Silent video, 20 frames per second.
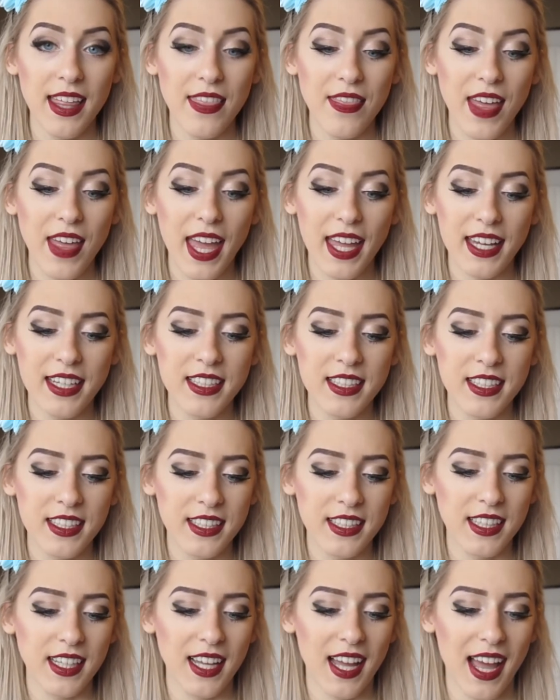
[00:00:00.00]
Then
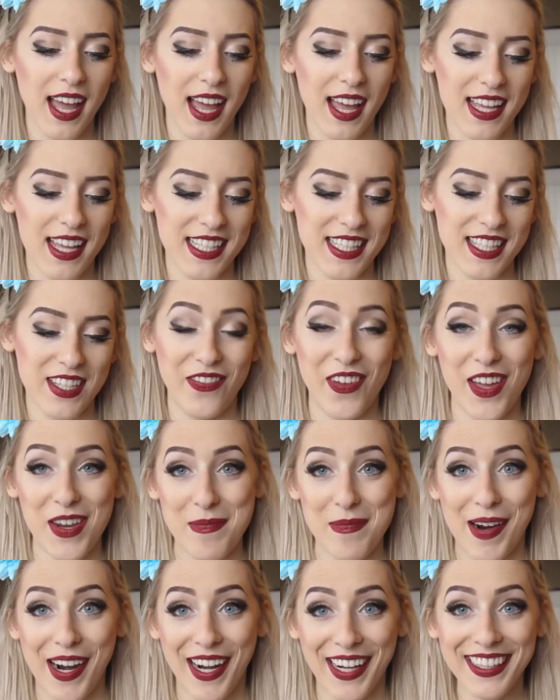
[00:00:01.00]
is the
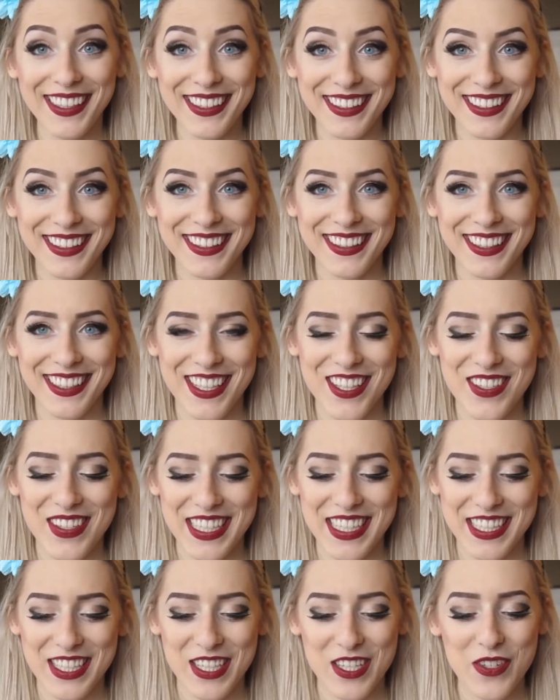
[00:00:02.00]
fun part. You
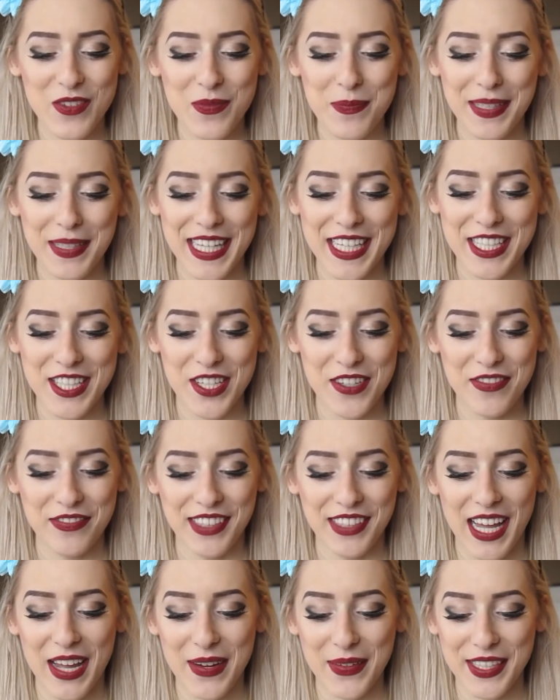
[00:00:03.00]
get to place your
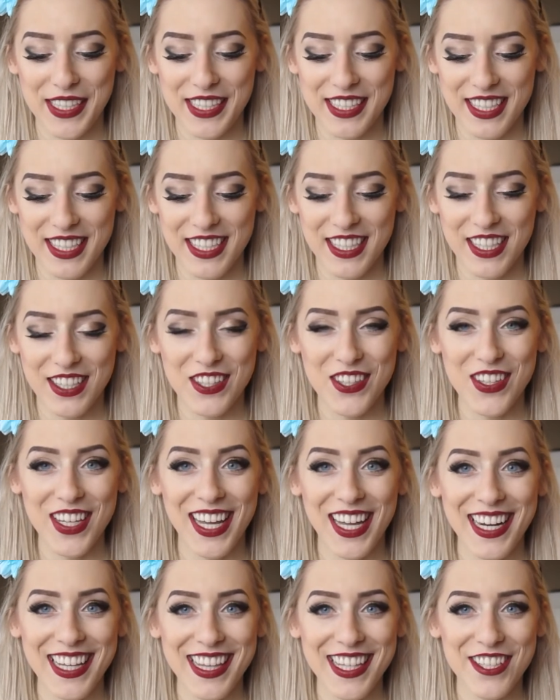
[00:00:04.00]
flowers. It's also
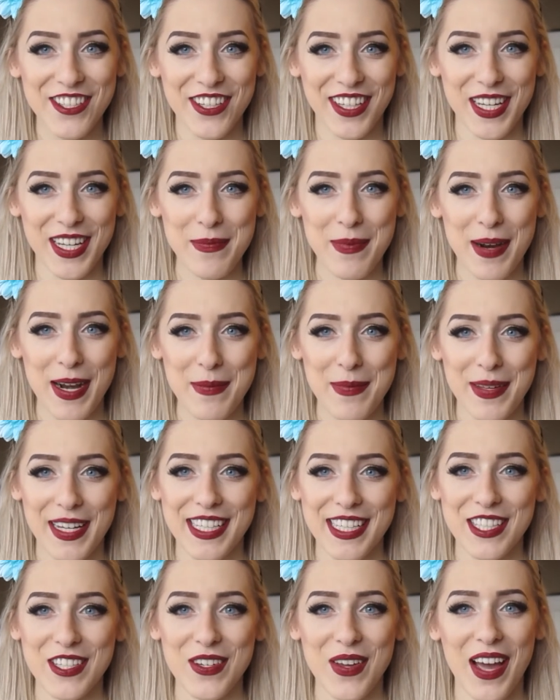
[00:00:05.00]
kind of the tricky part
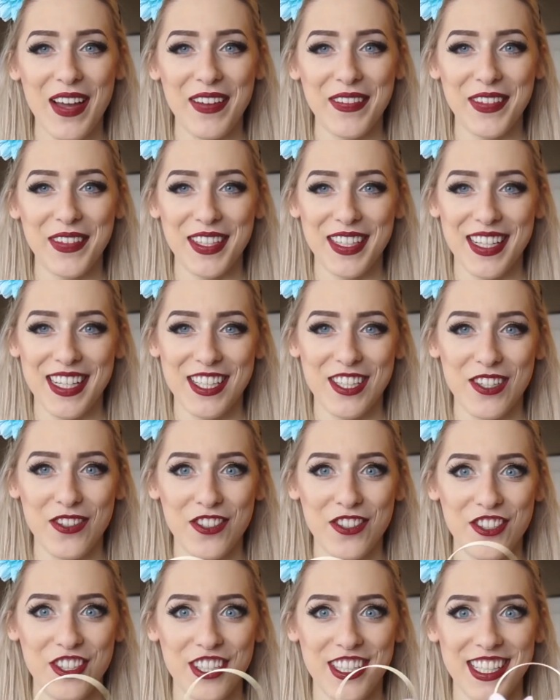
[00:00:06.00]
because it's so
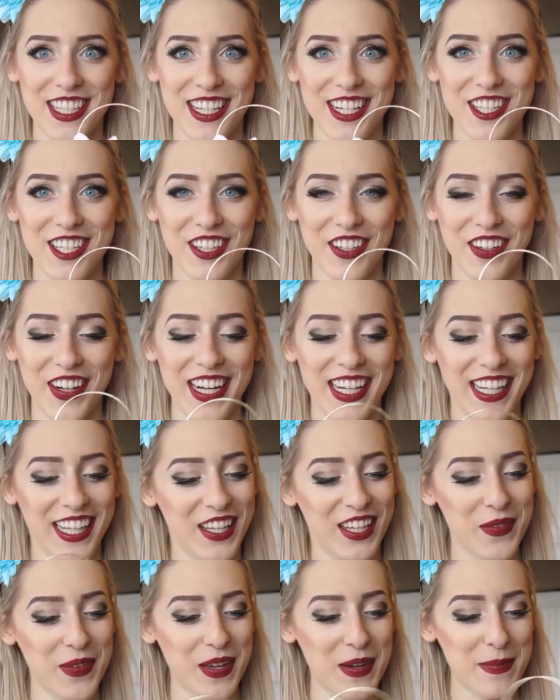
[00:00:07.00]
strategic, right? Like
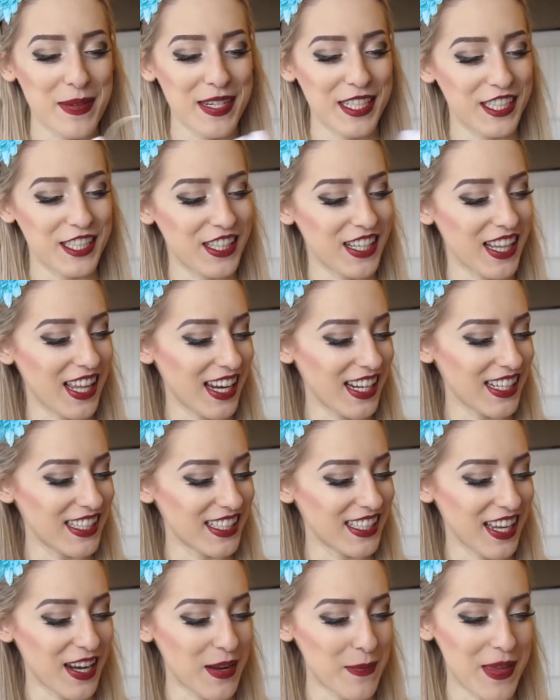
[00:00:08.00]
you want to be sure that it's
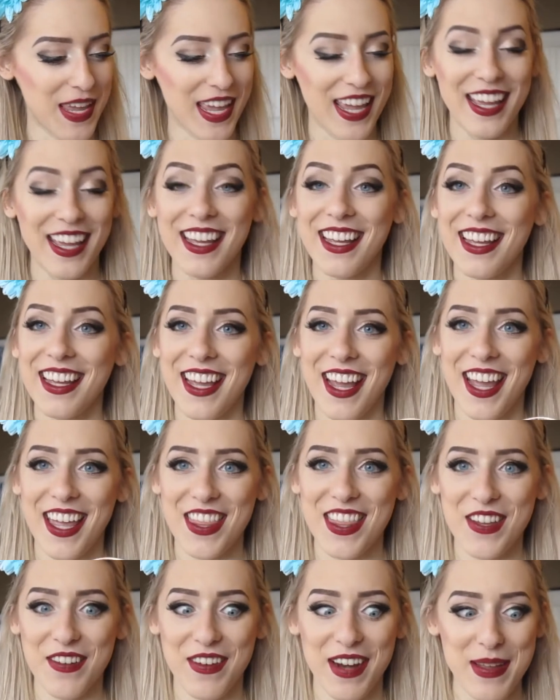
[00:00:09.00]
going to be
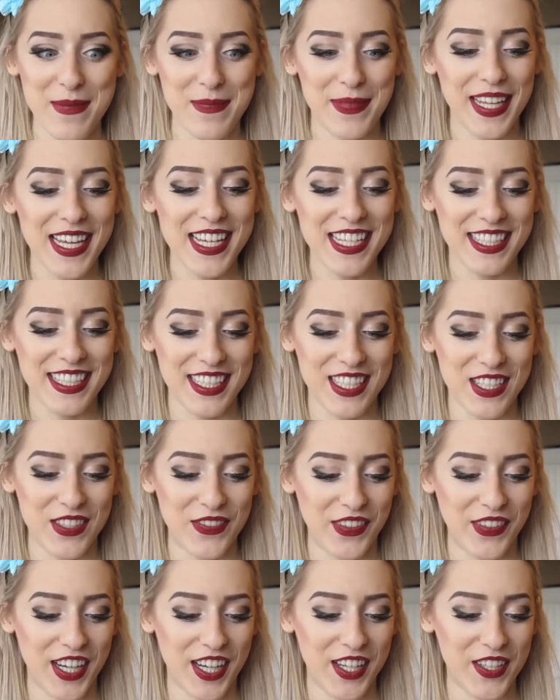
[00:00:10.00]
in the right places
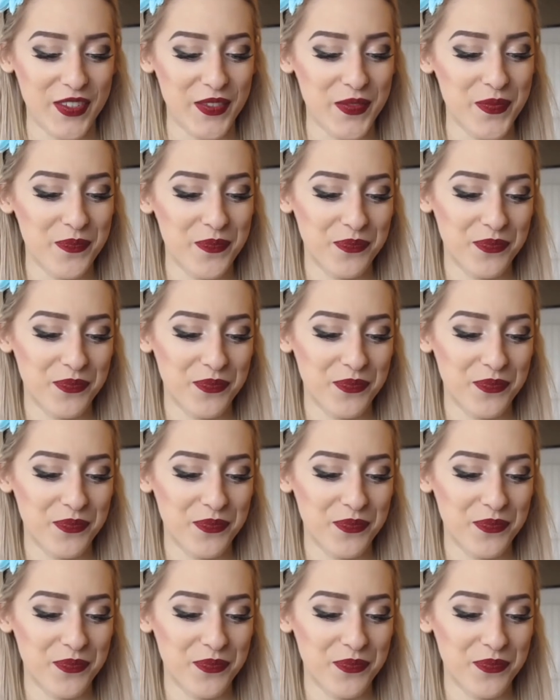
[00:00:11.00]
for you.